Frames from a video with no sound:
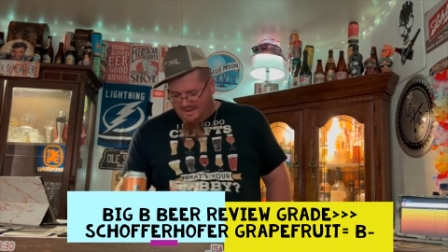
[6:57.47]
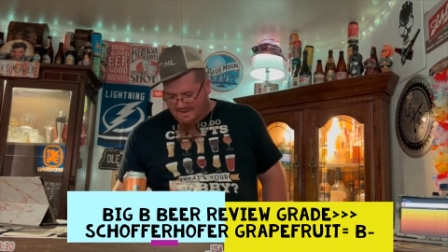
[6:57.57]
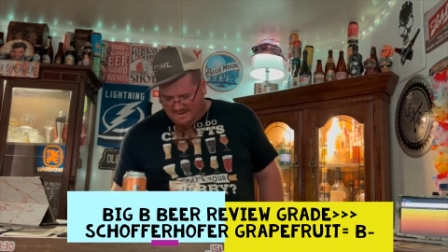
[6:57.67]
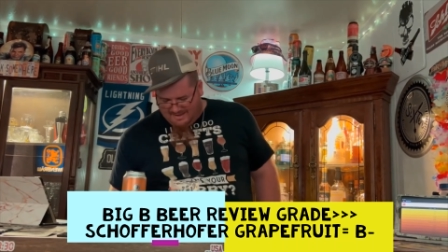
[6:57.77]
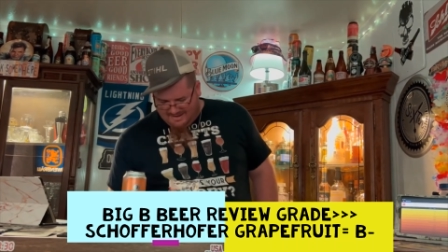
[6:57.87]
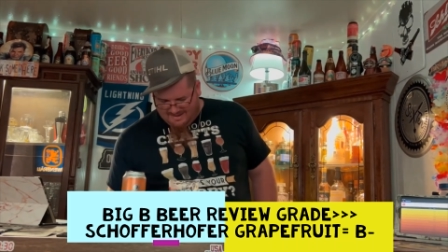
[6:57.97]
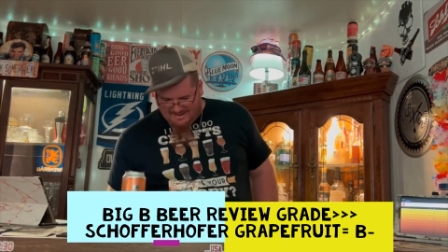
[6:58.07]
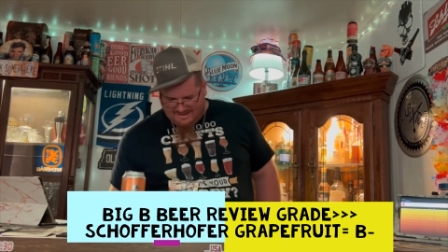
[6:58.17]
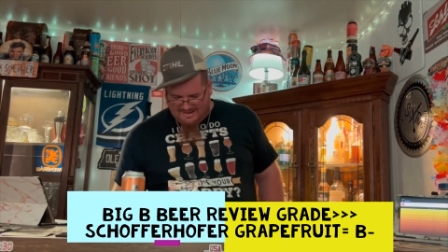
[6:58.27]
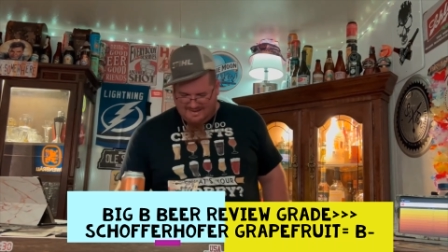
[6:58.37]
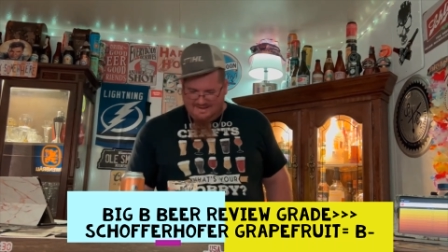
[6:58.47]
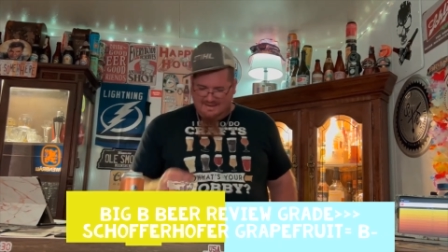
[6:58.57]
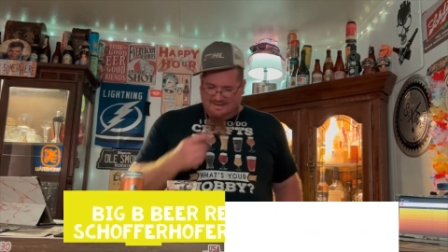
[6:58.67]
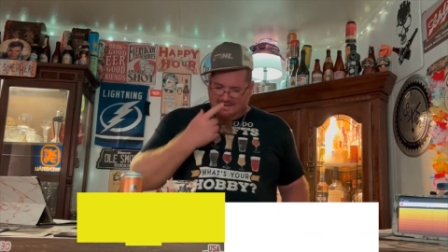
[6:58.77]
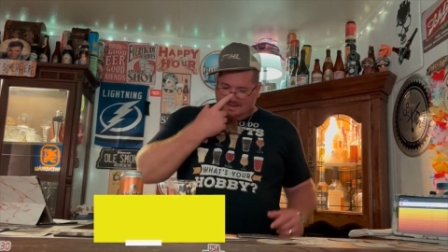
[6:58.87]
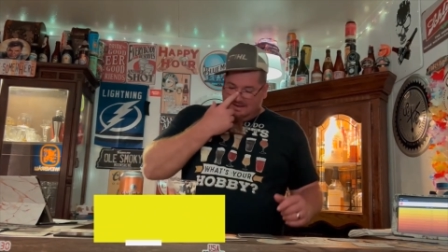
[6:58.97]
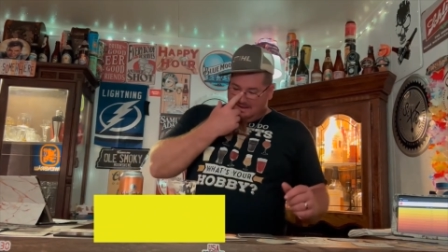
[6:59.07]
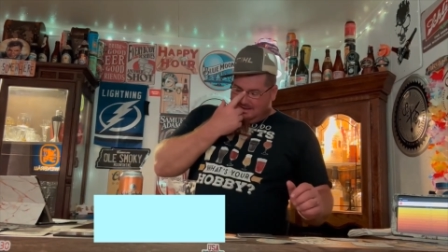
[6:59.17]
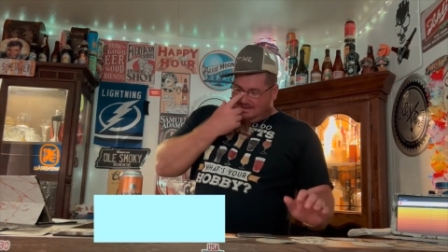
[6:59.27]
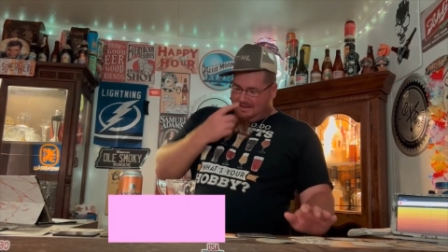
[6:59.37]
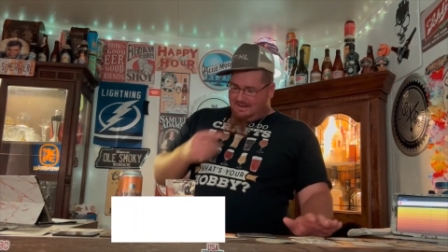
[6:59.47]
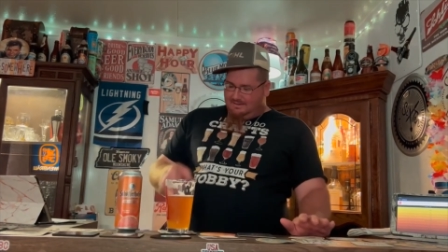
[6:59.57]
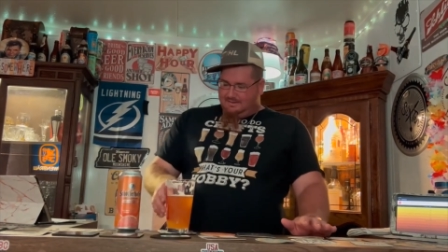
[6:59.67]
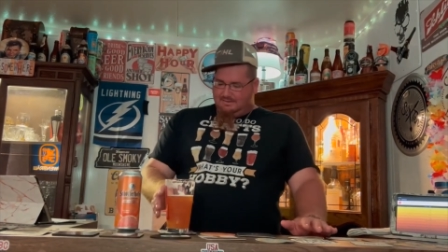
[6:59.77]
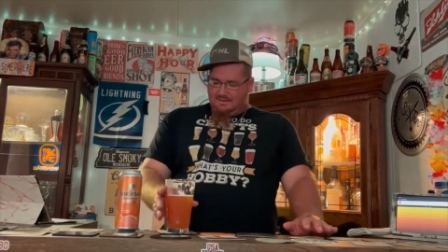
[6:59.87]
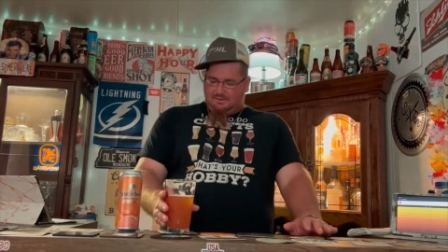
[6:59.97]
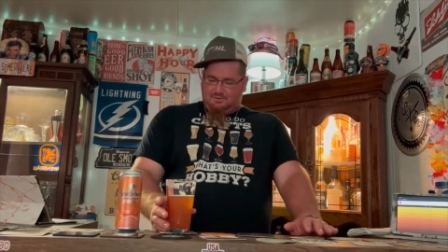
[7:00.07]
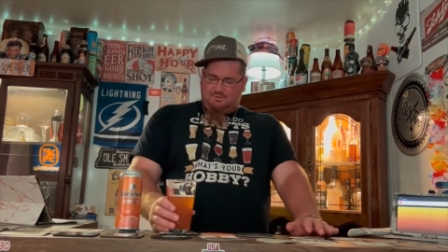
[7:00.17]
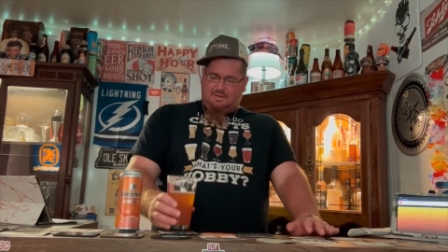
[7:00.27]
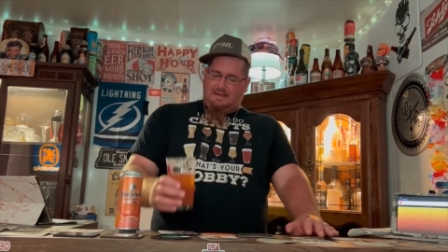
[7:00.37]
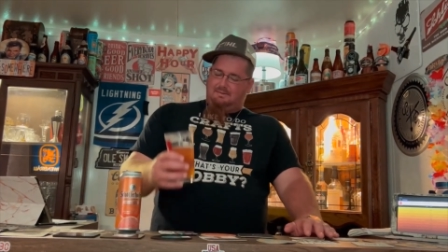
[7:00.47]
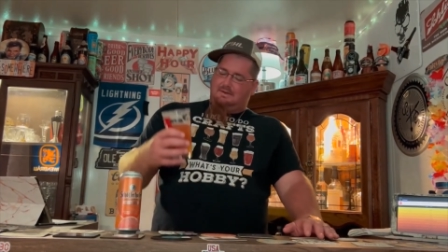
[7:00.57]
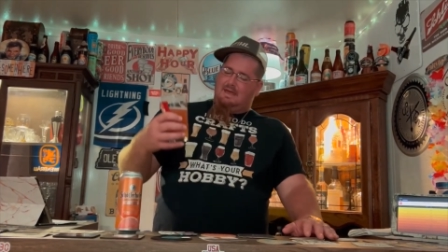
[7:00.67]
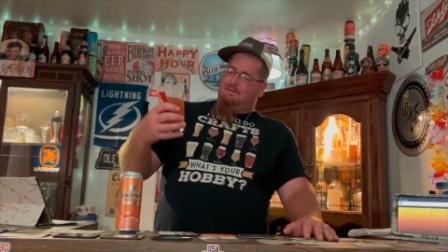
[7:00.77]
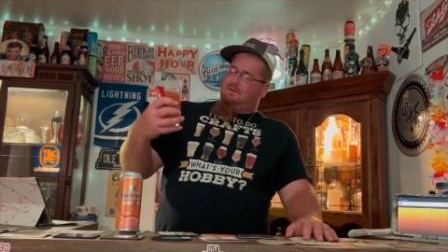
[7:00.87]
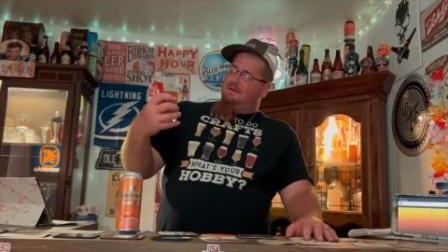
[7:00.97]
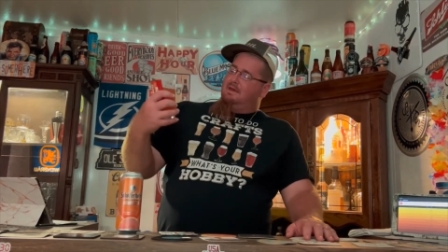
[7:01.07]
yeah, it's not too shabby dabby.